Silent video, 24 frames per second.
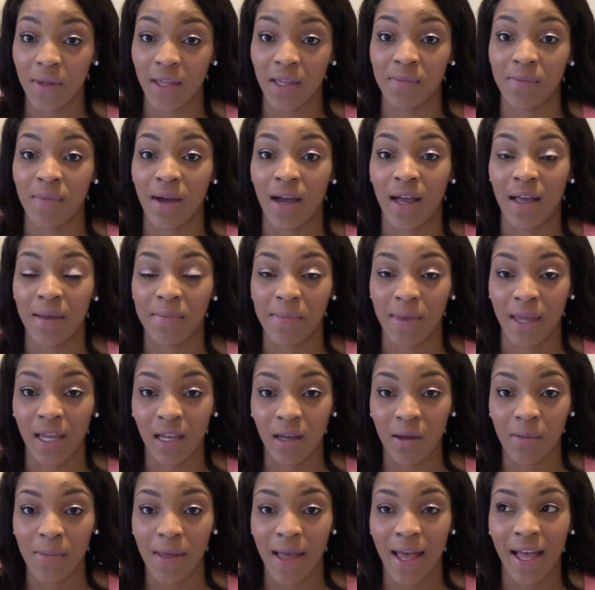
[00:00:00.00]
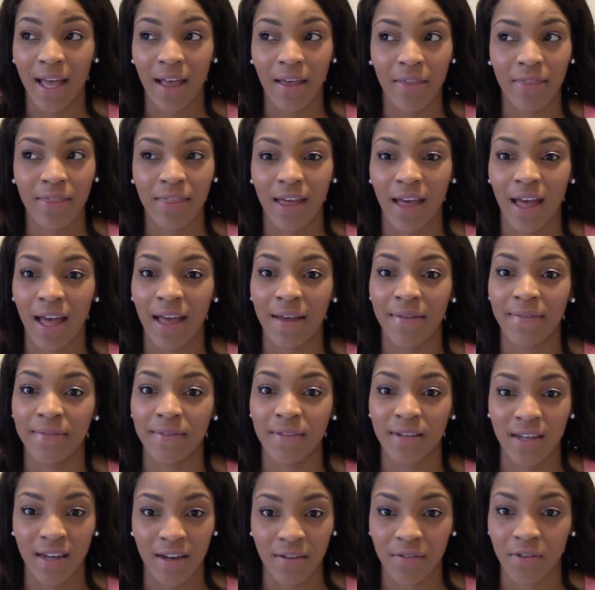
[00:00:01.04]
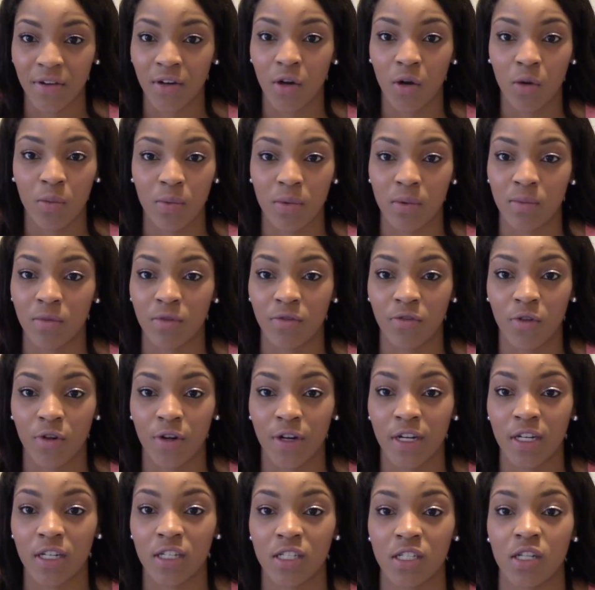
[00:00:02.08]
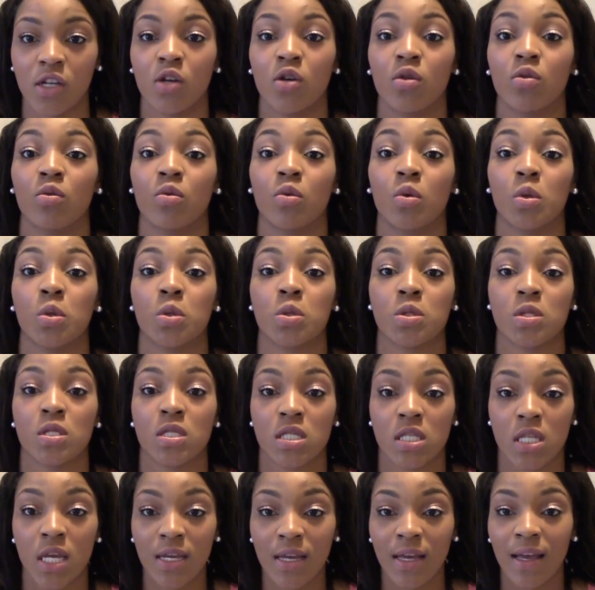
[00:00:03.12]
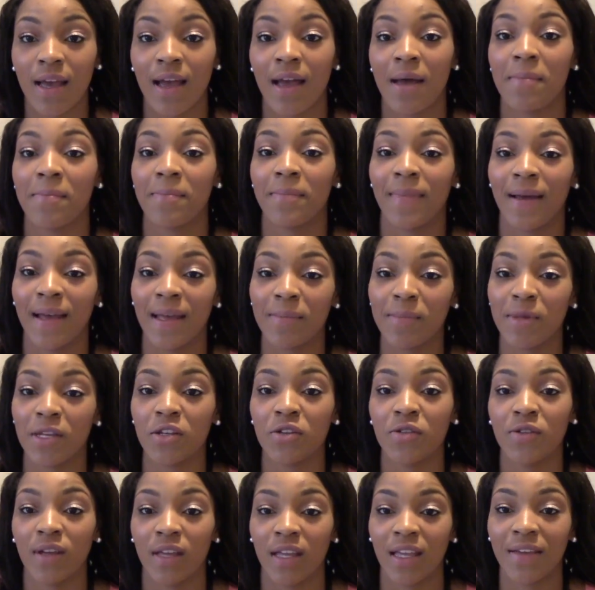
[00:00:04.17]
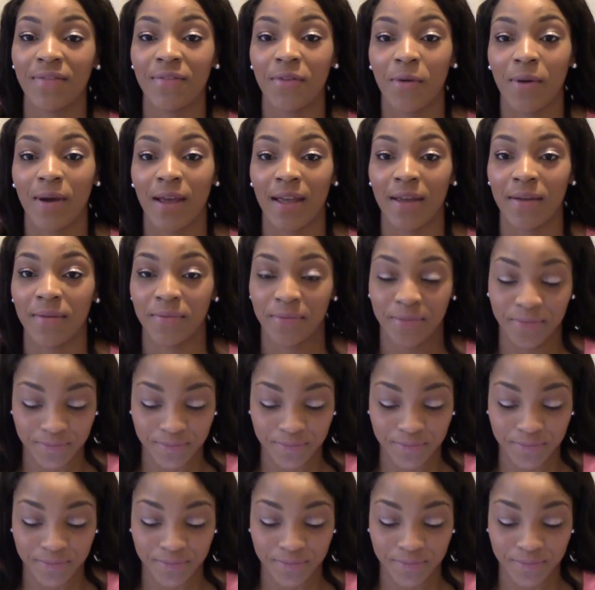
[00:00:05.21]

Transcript: in my makeup bag that I've never opened before, so might be doing a giveaway.